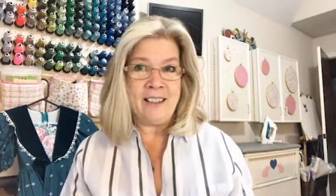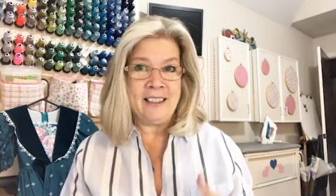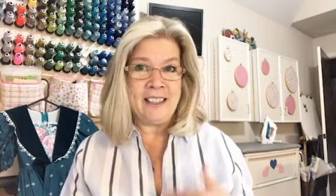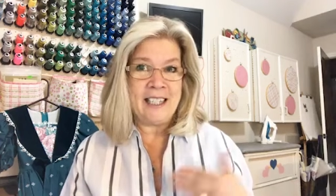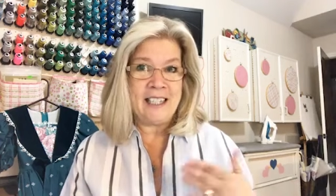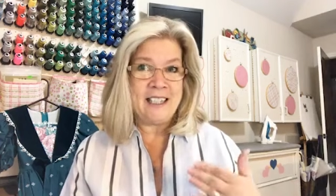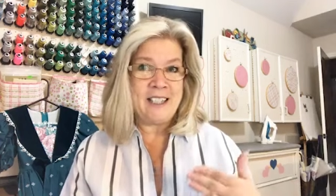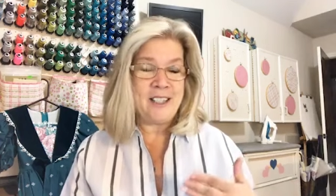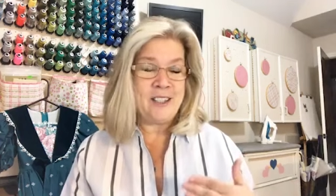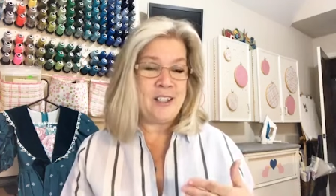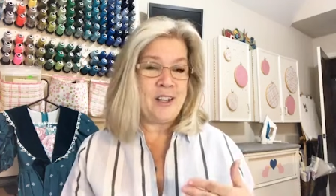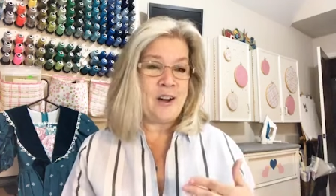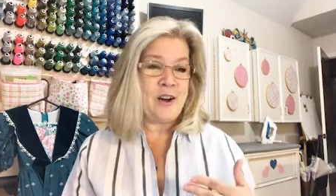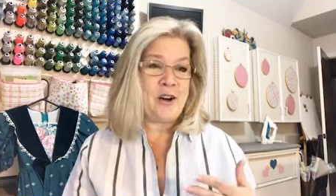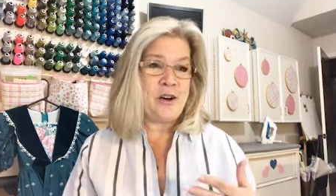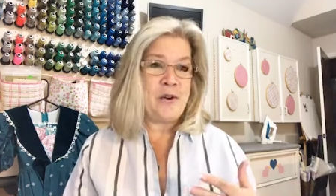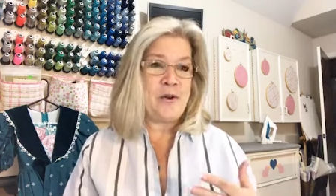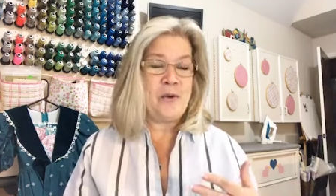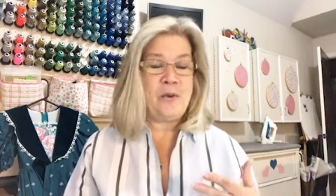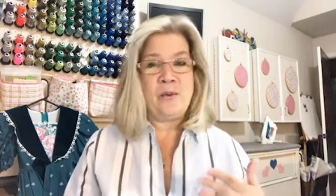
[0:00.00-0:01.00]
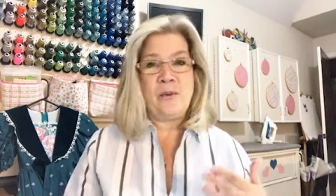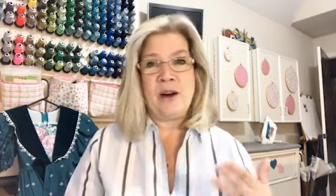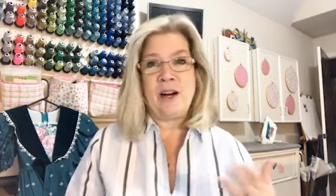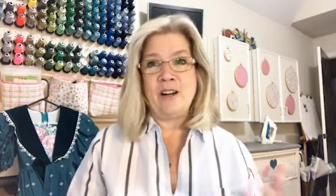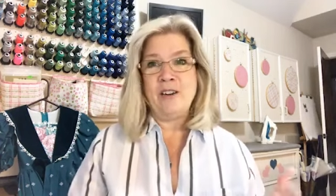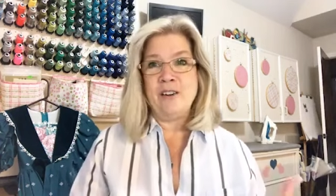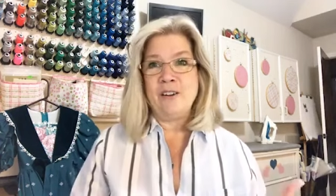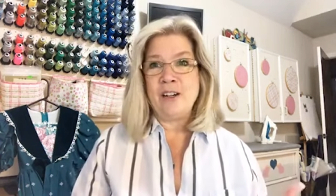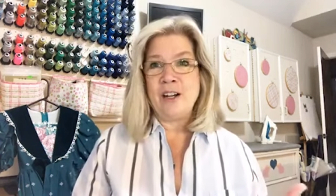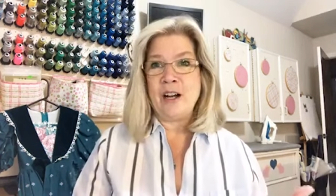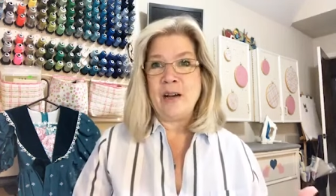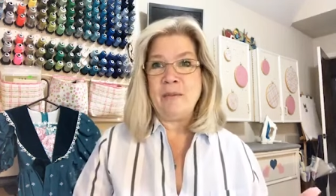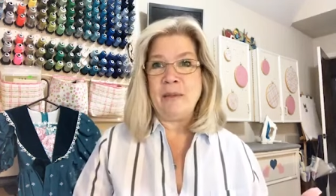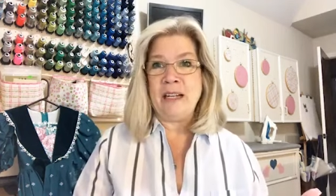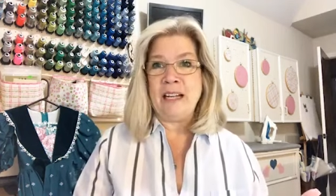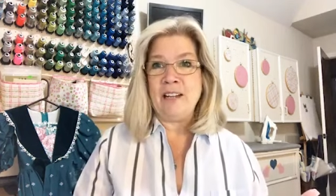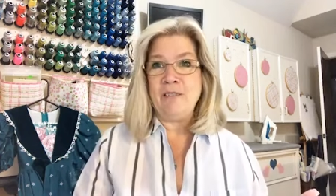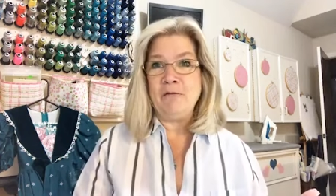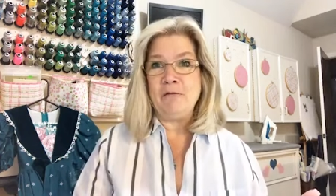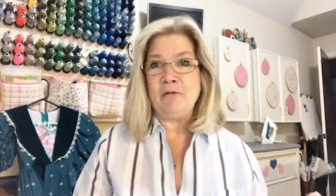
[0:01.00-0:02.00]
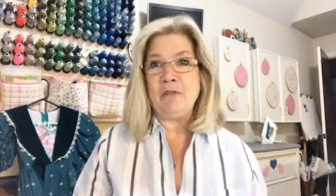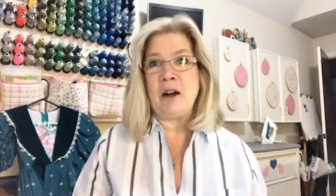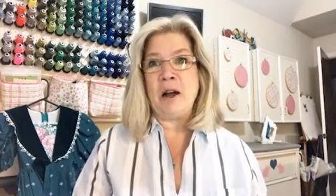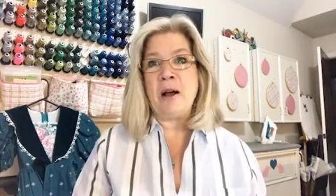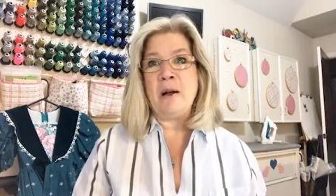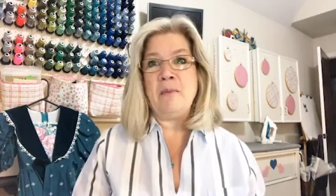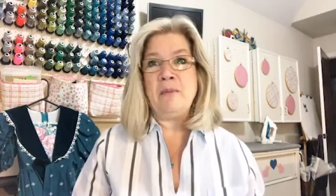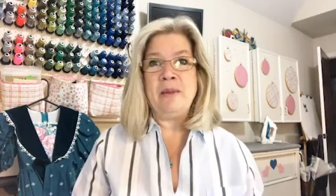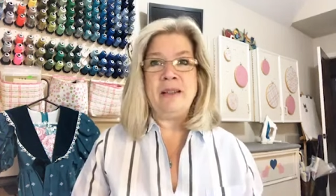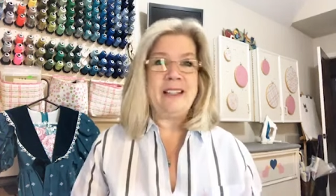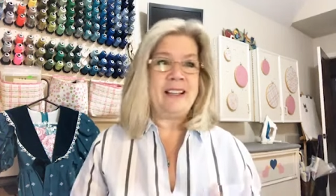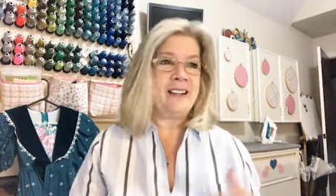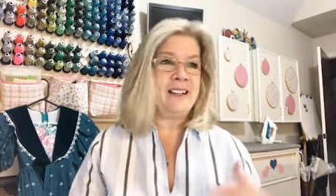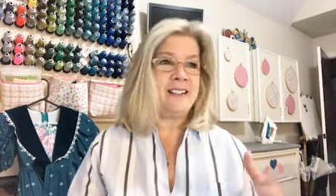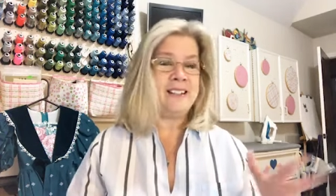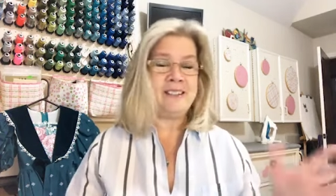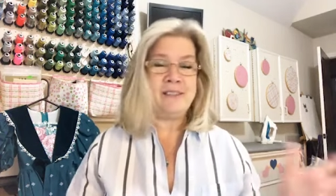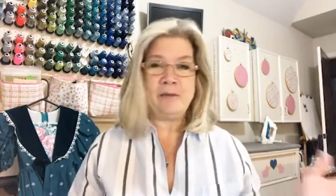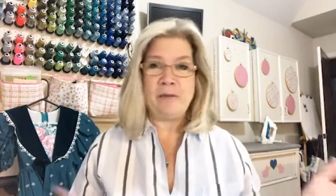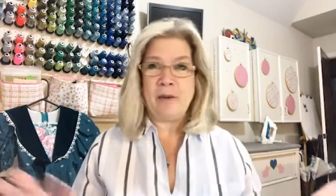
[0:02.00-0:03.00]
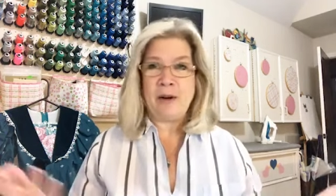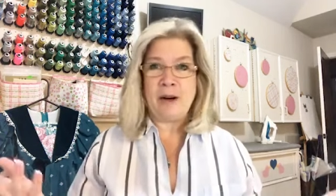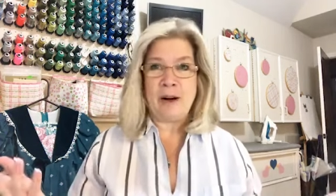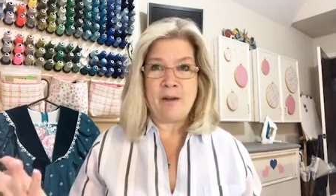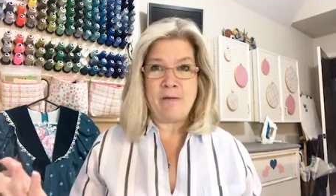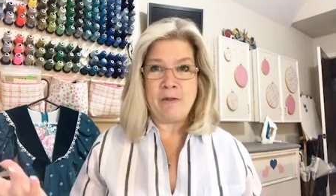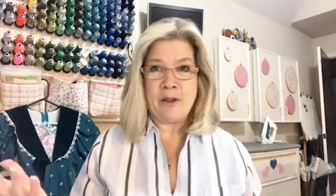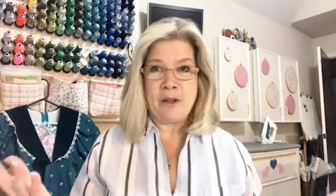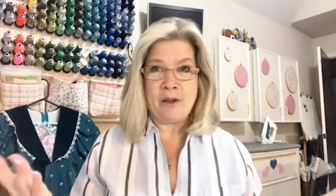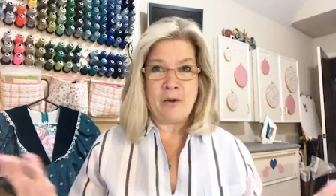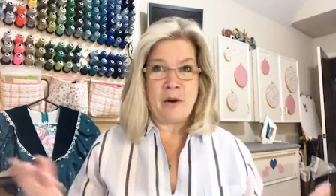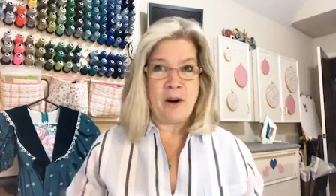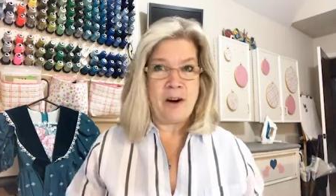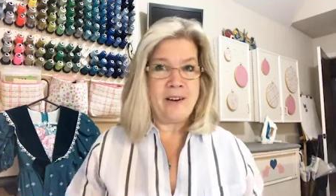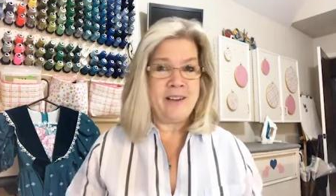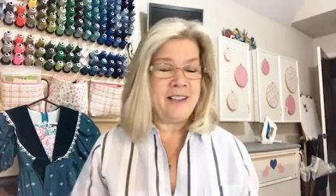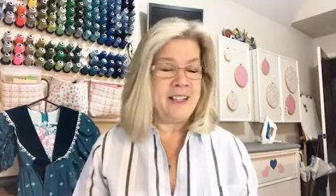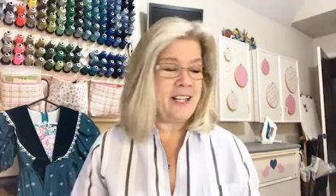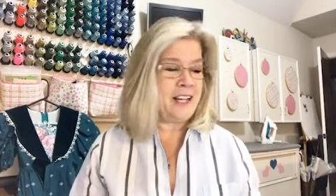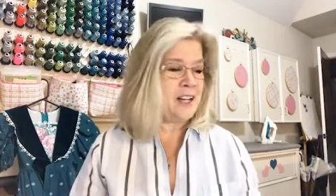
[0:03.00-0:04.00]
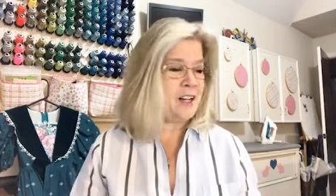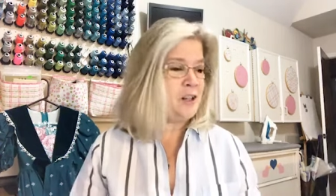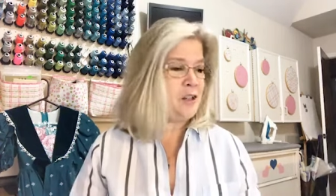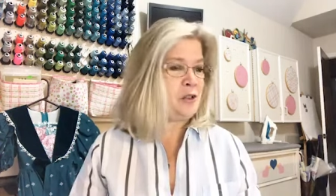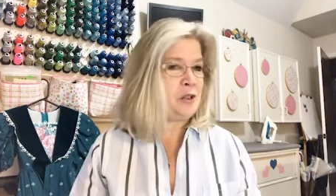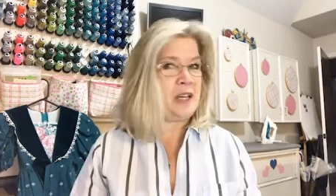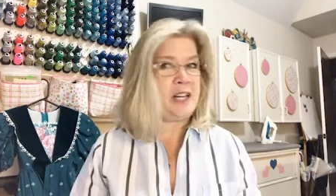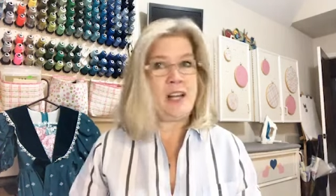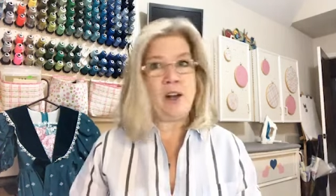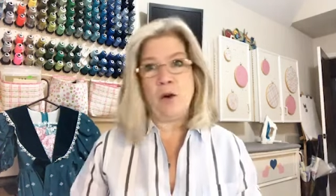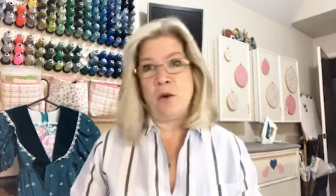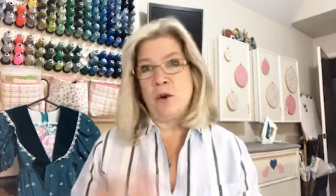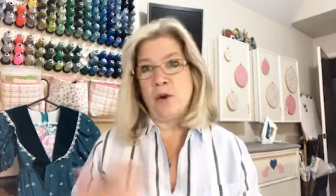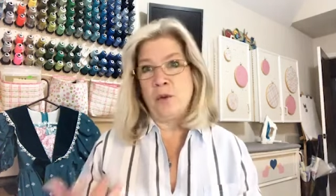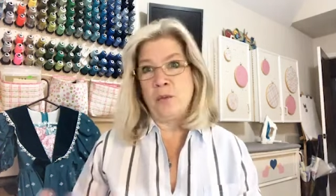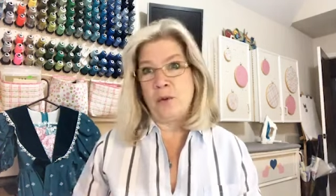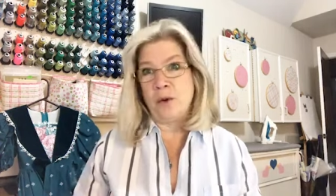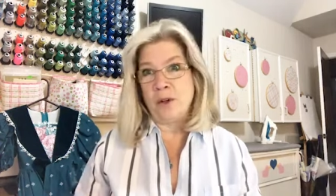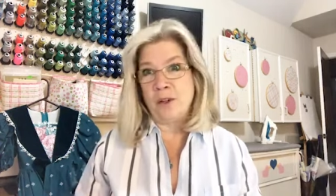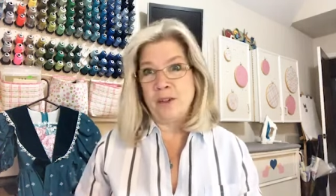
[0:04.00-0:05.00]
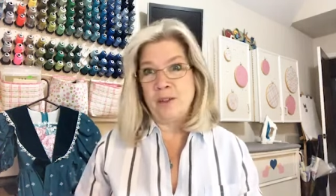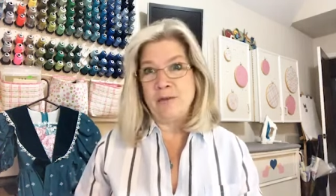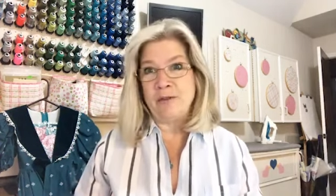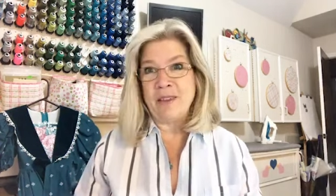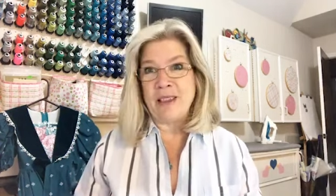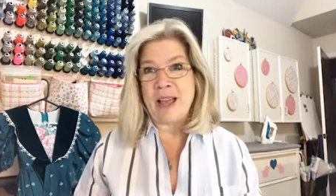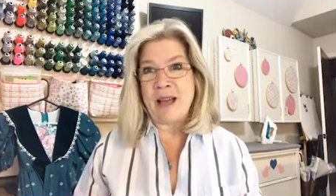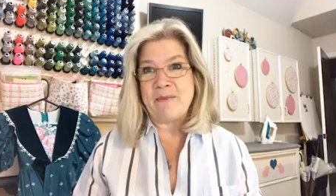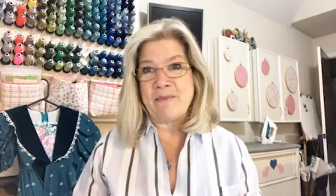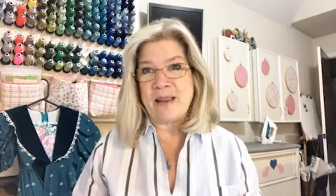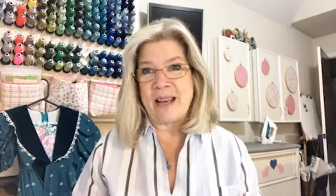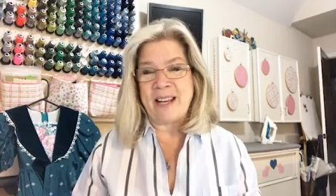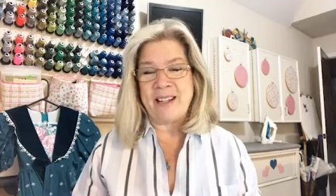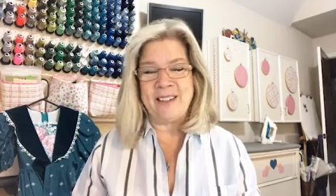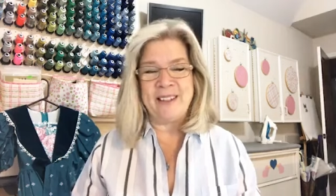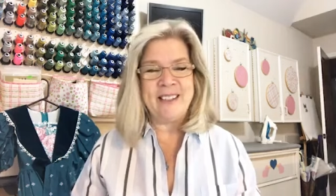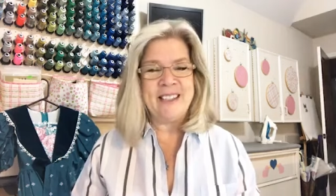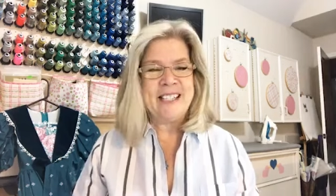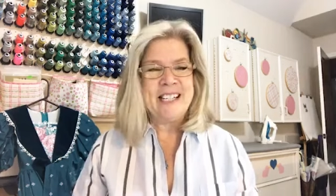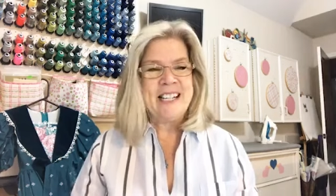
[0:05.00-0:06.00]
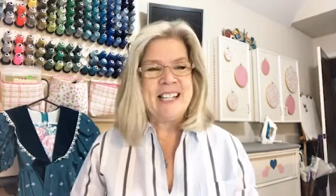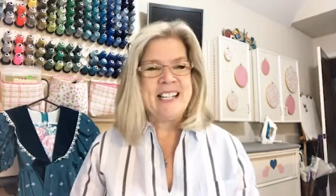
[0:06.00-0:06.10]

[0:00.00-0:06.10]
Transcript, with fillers: Let us know where you're coming in from, uh, wherever you are in the country or world for that matter.